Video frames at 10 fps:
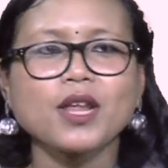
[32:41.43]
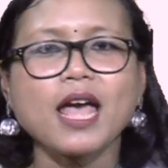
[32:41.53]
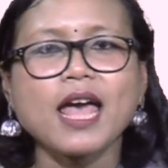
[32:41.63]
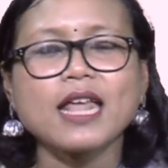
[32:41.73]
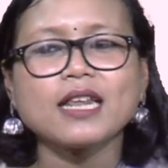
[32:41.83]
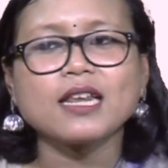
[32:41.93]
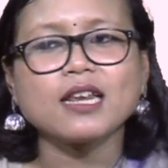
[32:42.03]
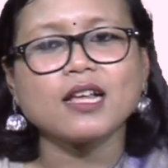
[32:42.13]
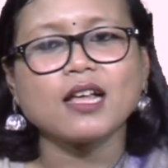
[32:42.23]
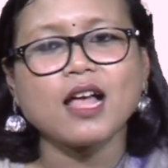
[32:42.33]

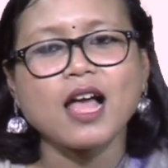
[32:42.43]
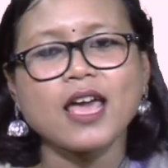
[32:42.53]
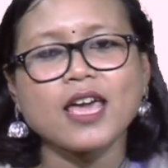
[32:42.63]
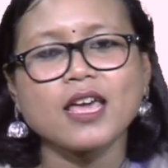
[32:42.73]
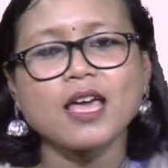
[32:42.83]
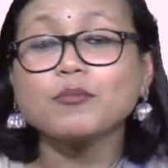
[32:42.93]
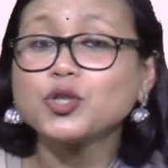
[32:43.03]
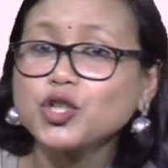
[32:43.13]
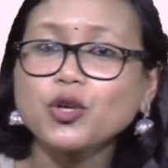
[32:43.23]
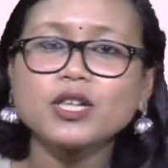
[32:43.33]
and I am
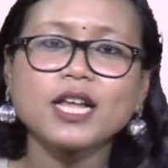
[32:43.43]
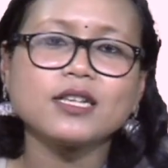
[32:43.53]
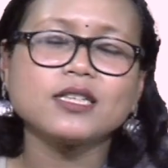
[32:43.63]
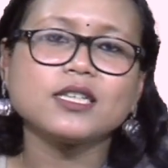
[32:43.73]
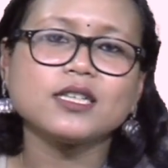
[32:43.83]
sure that